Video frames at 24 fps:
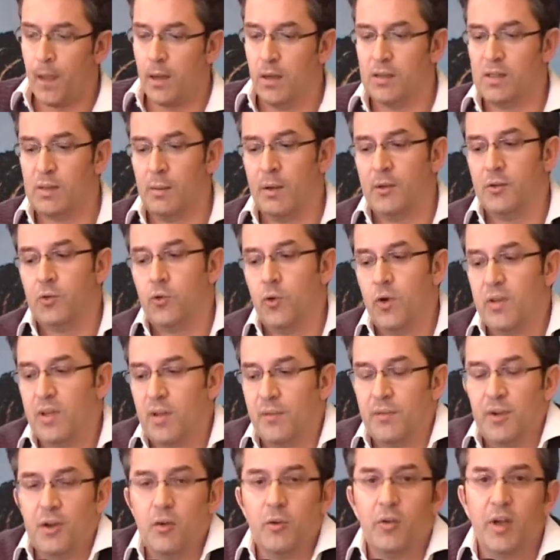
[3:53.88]
It's about
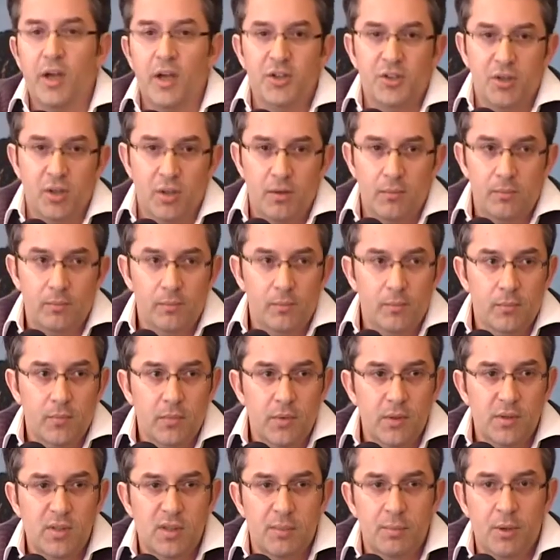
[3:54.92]
creative education.
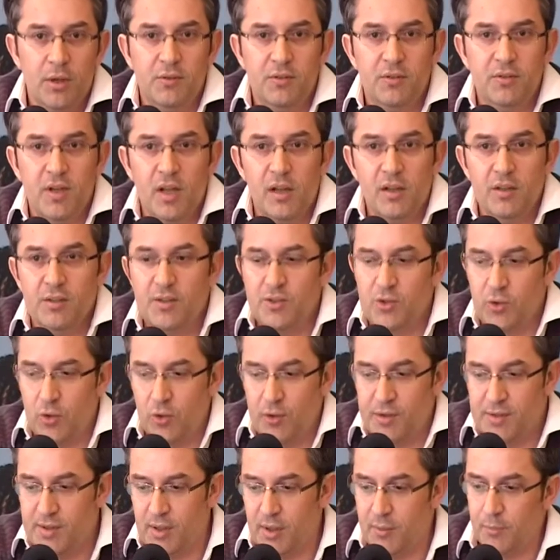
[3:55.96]
It's about talent
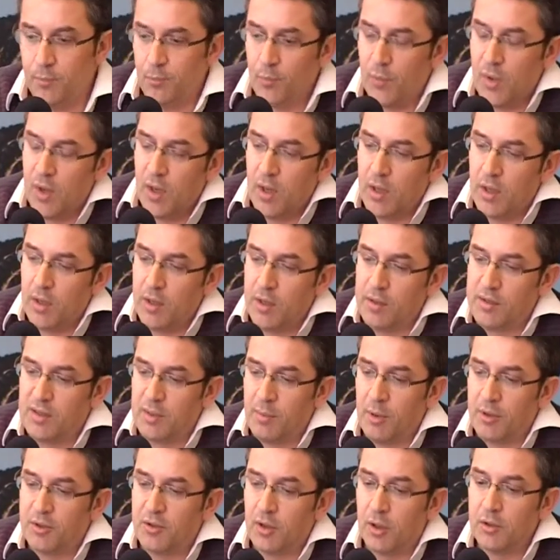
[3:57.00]
sourcing. It's
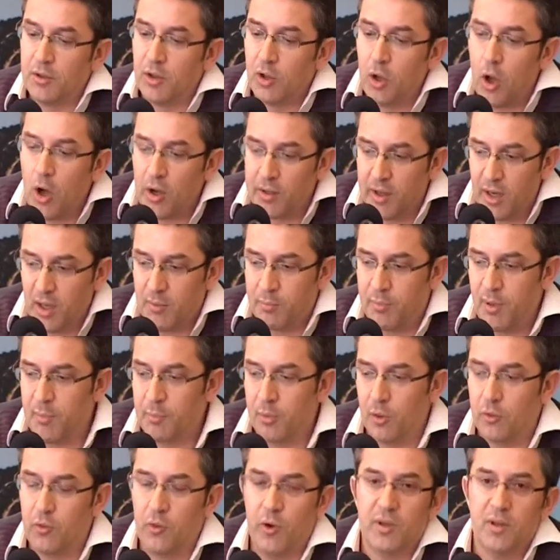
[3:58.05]
about unlocking
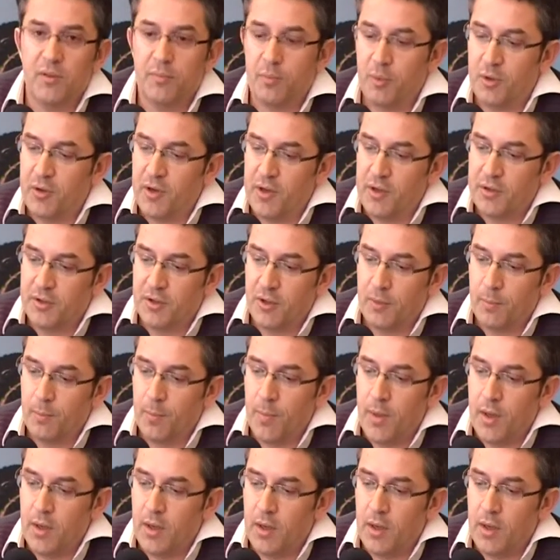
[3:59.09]
people's creative potential,